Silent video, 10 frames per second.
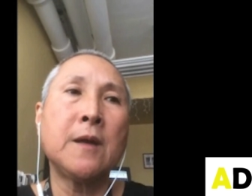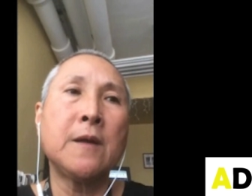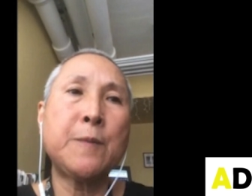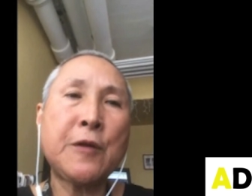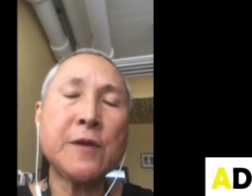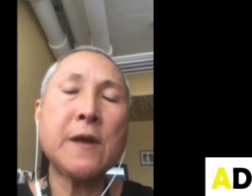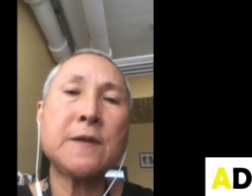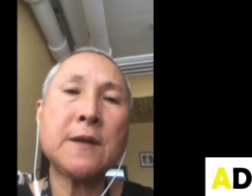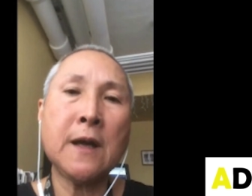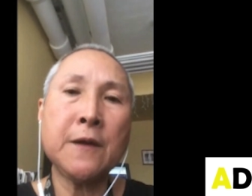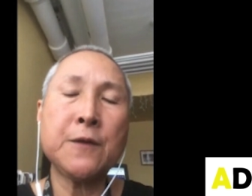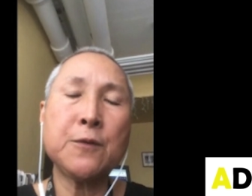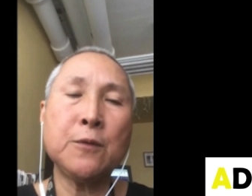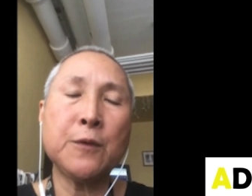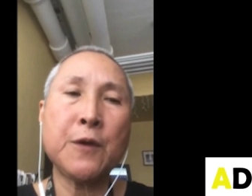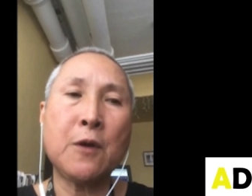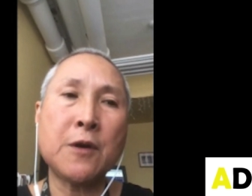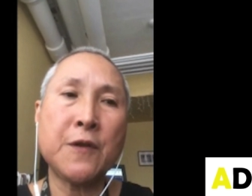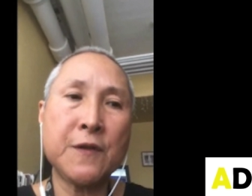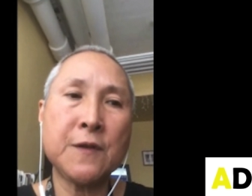specialized high schools
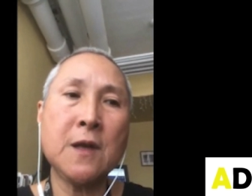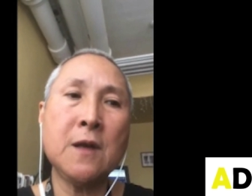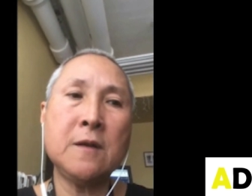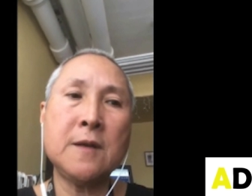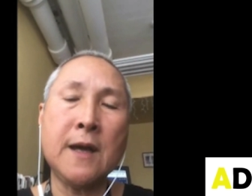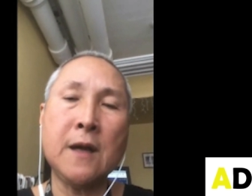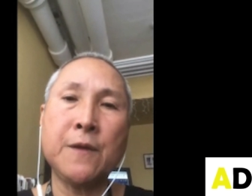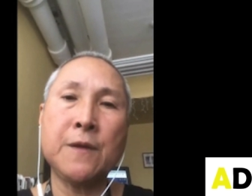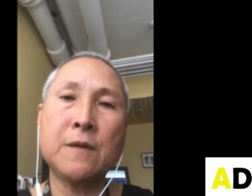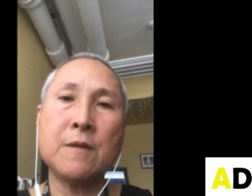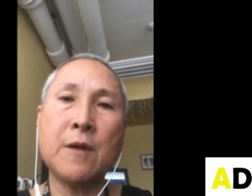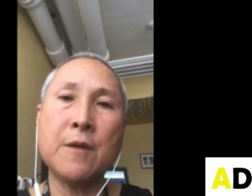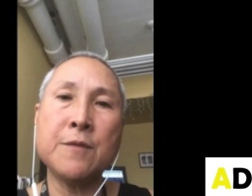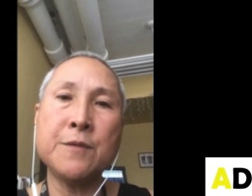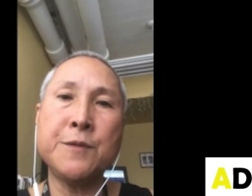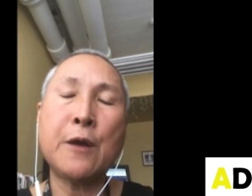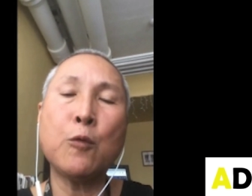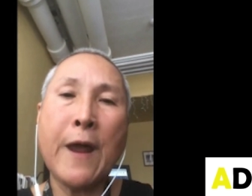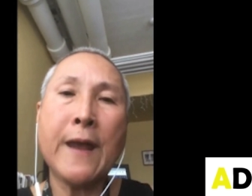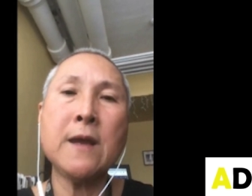are seen as their
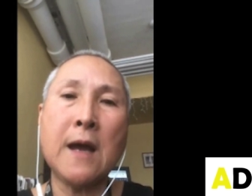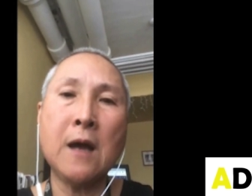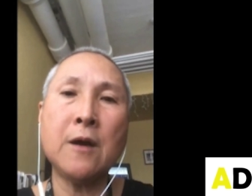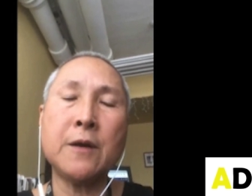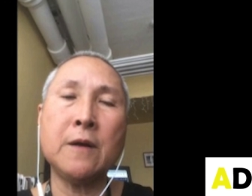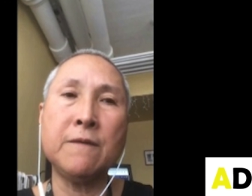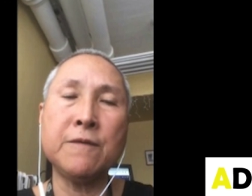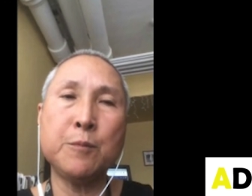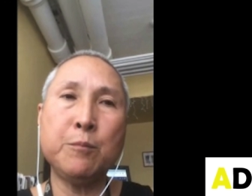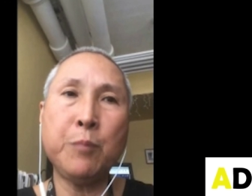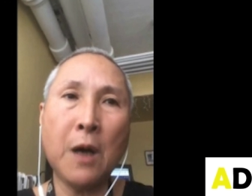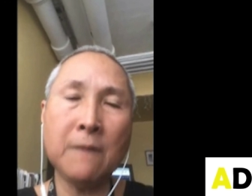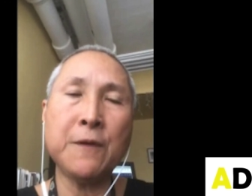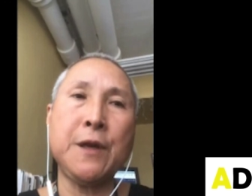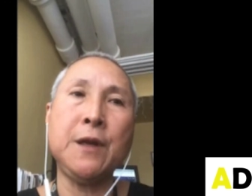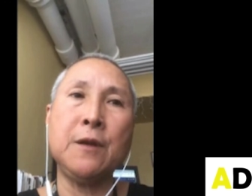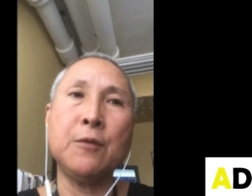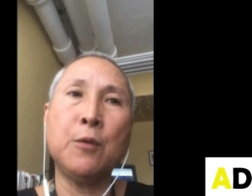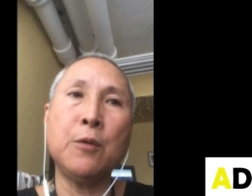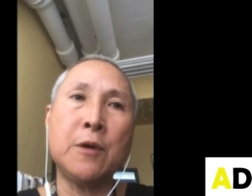way out of
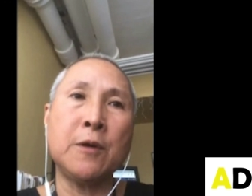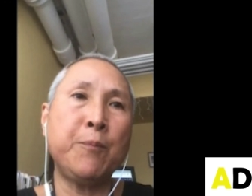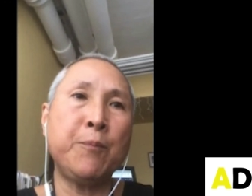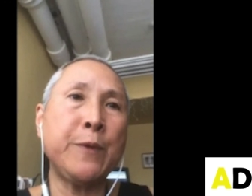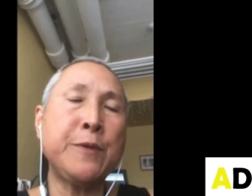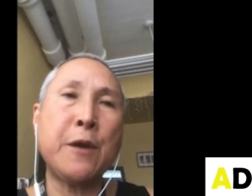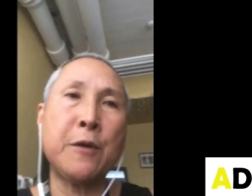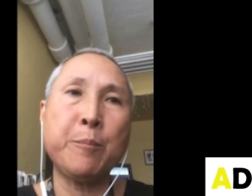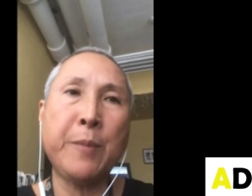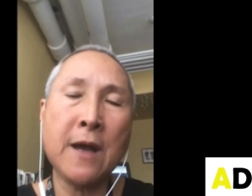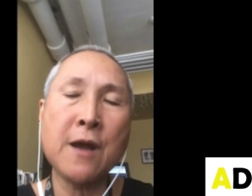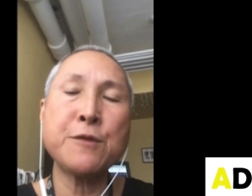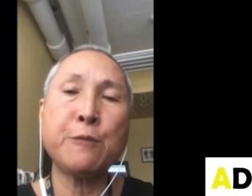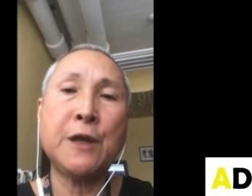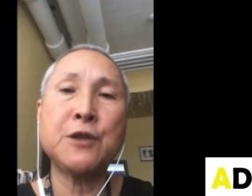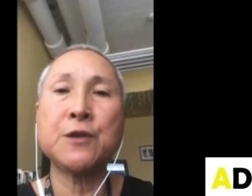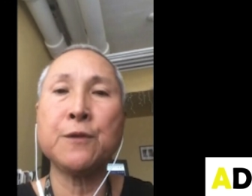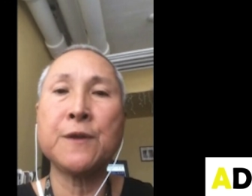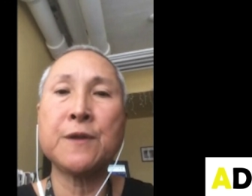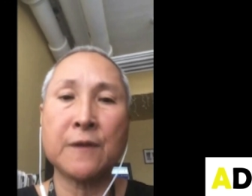poverty or their pathway
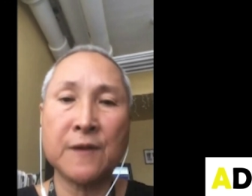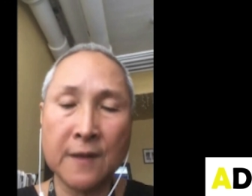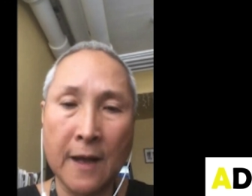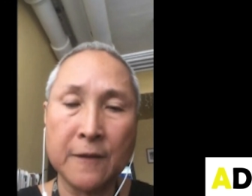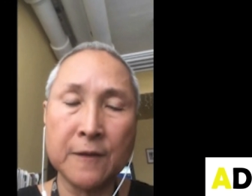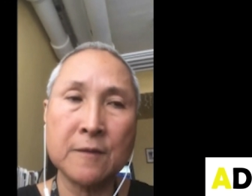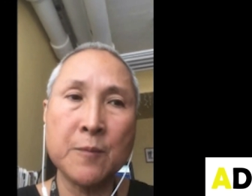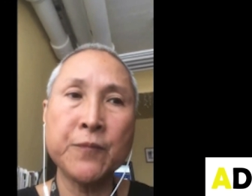to success.